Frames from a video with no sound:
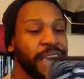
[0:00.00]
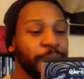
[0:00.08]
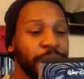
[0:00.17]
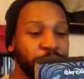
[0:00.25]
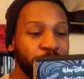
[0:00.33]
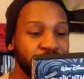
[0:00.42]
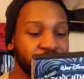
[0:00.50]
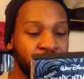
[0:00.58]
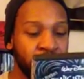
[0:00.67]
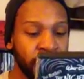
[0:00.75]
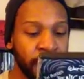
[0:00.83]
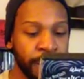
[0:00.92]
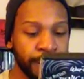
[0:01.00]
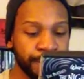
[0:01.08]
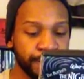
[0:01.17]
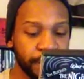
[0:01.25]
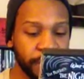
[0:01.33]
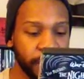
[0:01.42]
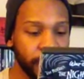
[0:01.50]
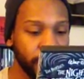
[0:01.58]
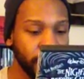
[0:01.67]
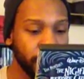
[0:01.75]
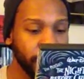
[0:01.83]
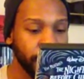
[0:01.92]
But anyways,
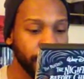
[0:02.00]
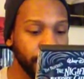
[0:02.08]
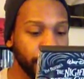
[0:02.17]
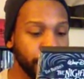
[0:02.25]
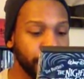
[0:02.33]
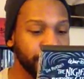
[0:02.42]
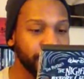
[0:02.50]
for